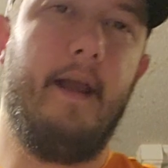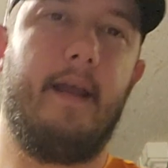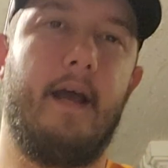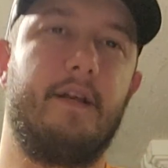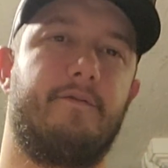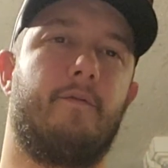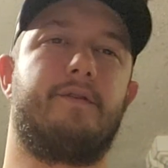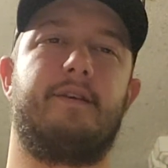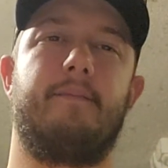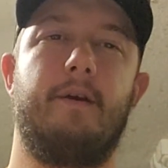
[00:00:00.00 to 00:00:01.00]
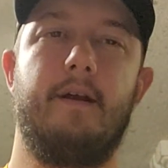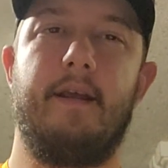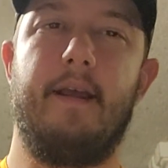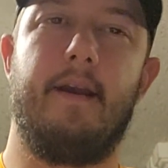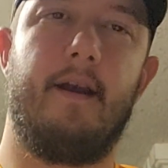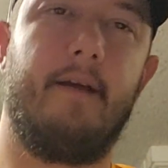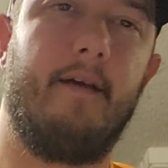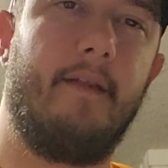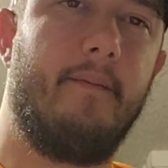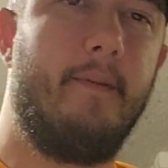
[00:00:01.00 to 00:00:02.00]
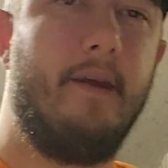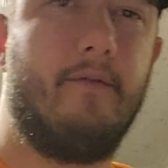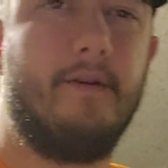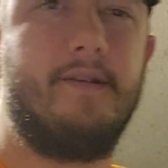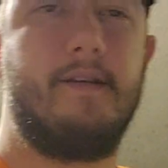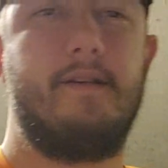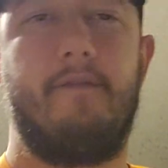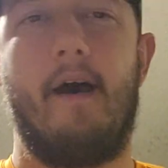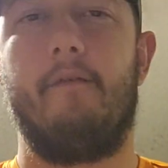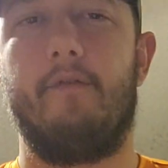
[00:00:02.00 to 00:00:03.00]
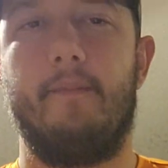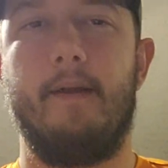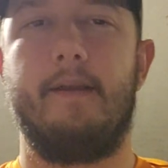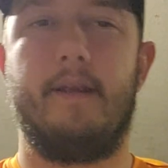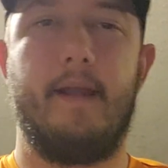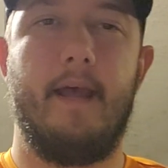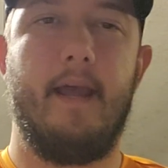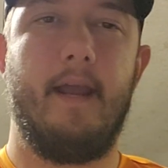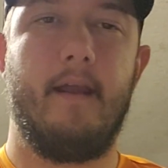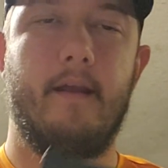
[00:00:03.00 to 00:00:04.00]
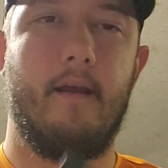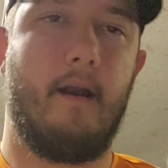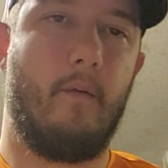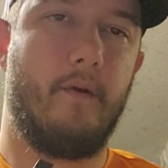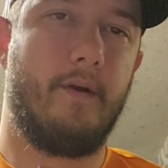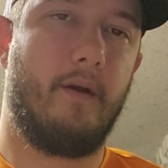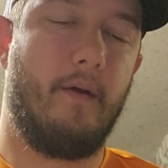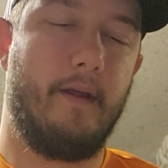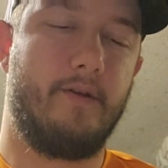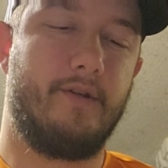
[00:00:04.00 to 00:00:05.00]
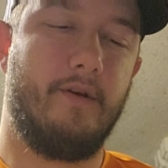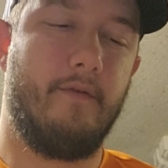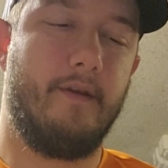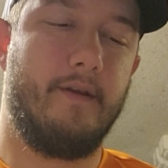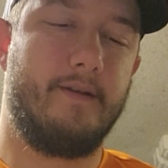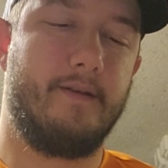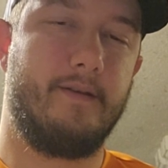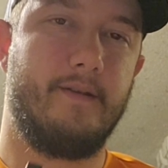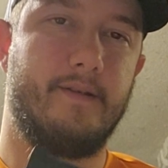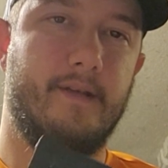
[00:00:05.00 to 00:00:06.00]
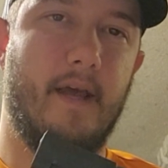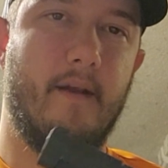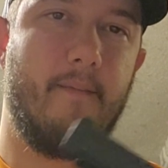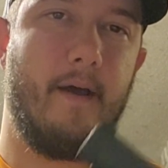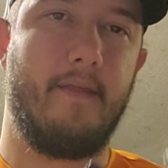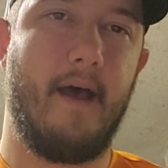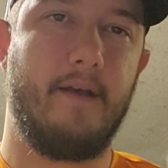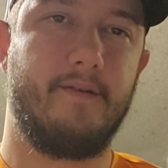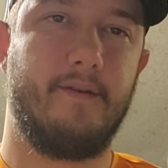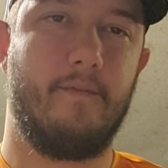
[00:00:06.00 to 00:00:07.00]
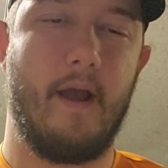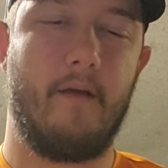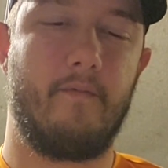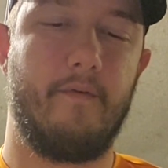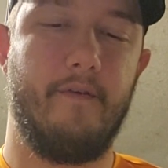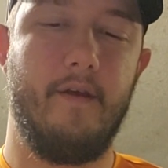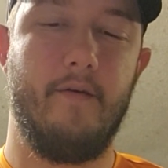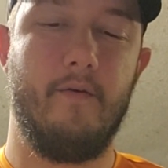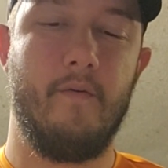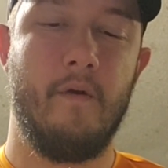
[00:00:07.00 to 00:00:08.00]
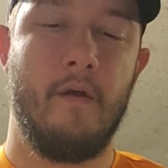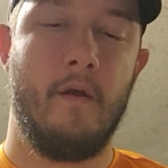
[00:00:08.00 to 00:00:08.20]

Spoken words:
Hey guys, Force Slammer here again, and I've got the P365 with me today, and I wanted to go ahead and show this. This is kind of my 1,000 round review.